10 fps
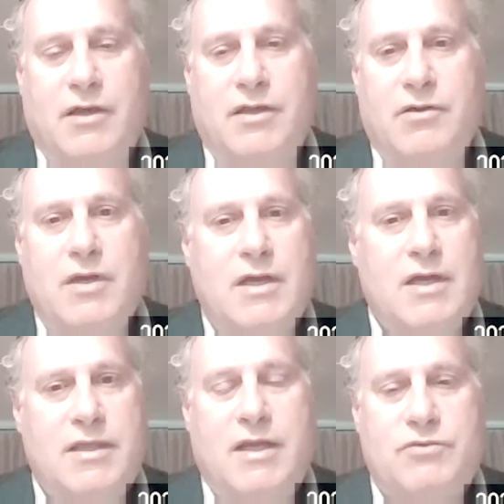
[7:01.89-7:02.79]
you,
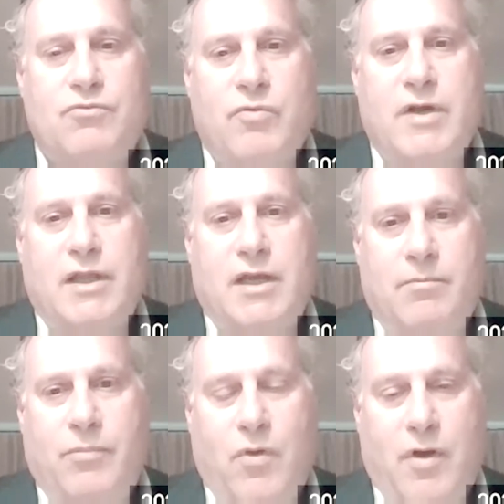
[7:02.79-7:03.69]
that it's really
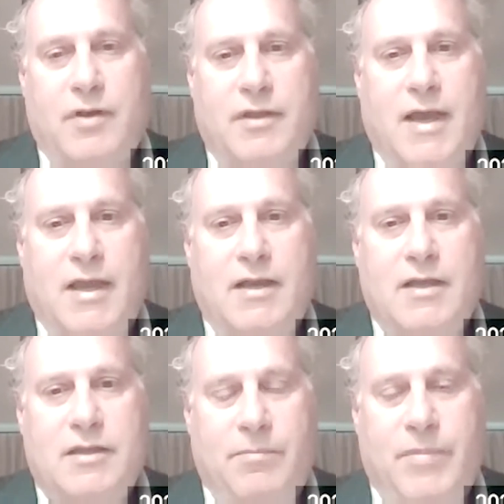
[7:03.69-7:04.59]
important that
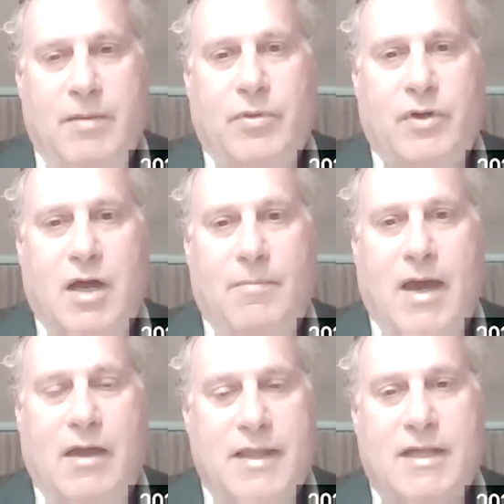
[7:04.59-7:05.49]
people come
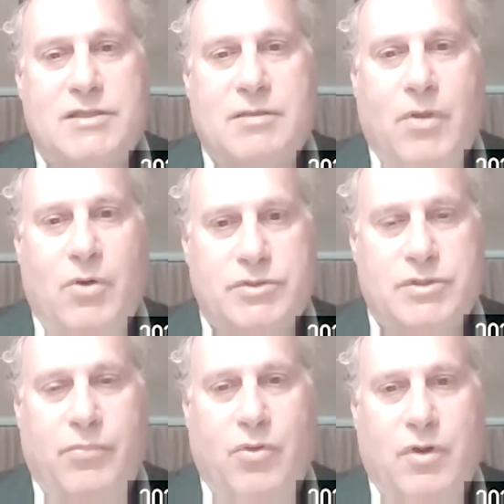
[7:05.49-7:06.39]
out, and that's the most
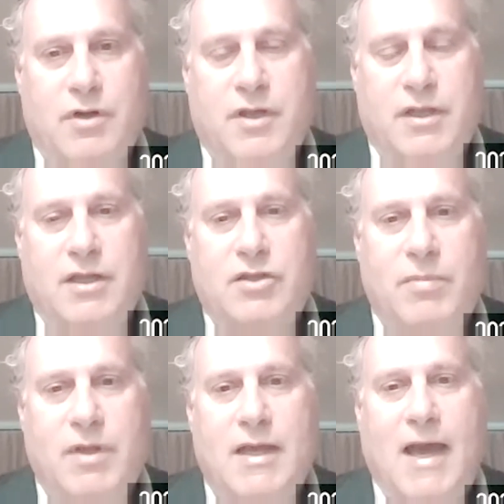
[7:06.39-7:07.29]
important thing, that there
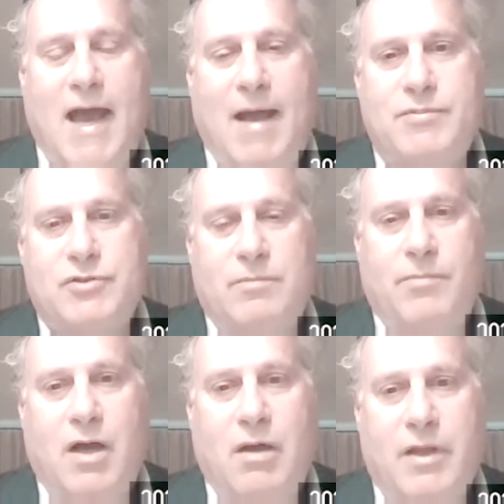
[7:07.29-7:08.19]
be absolute
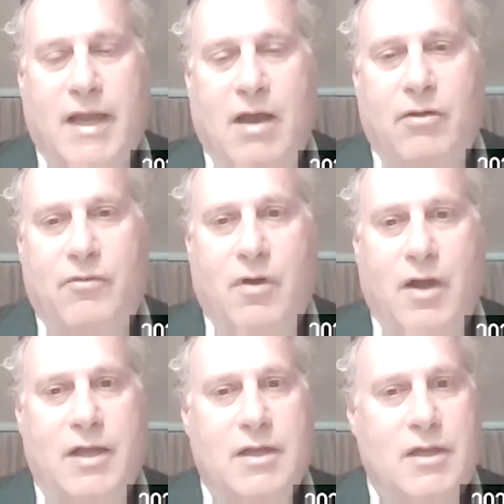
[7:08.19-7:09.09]
public
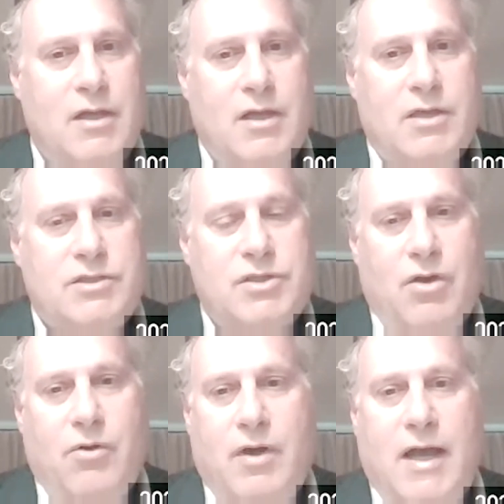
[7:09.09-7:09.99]
outcry.
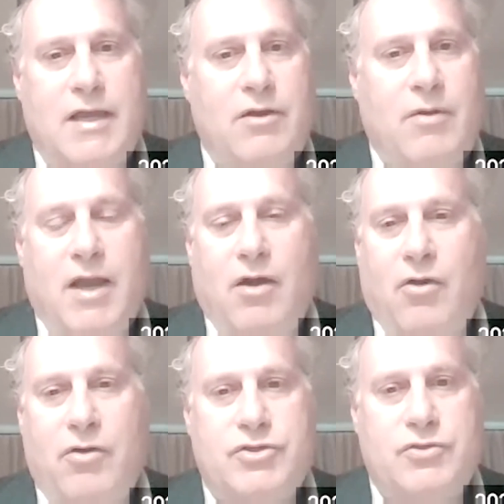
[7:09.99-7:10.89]
So, I
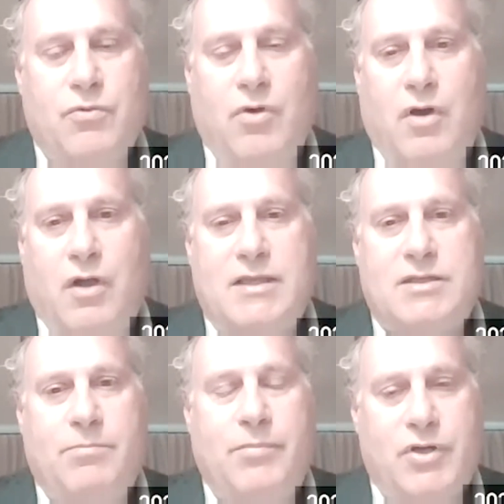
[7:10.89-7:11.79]
urge you all
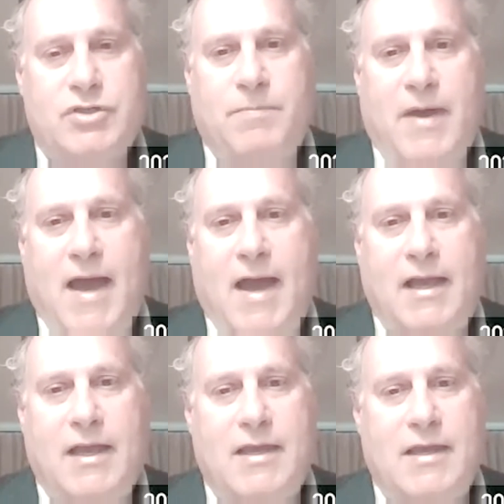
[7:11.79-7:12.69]
to push
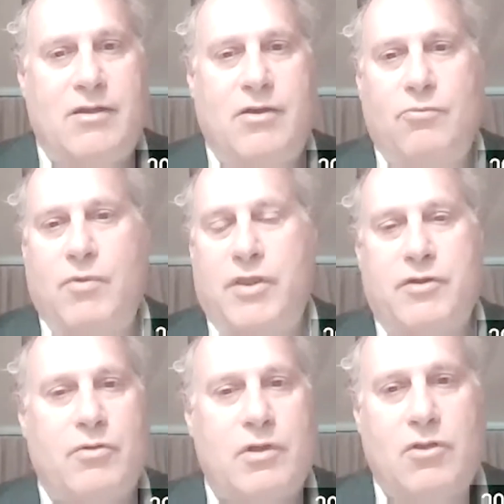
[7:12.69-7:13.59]
back, whether
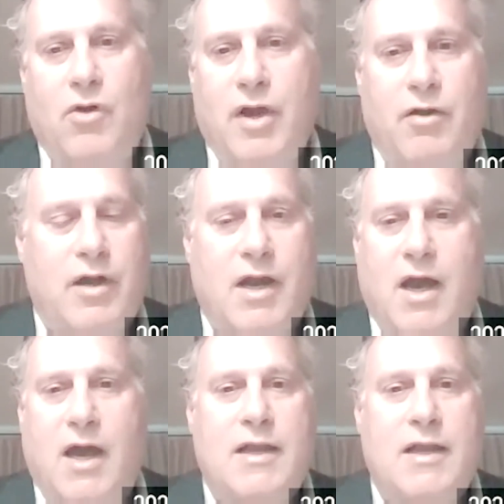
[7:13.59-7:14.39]
you're a lawyer or not,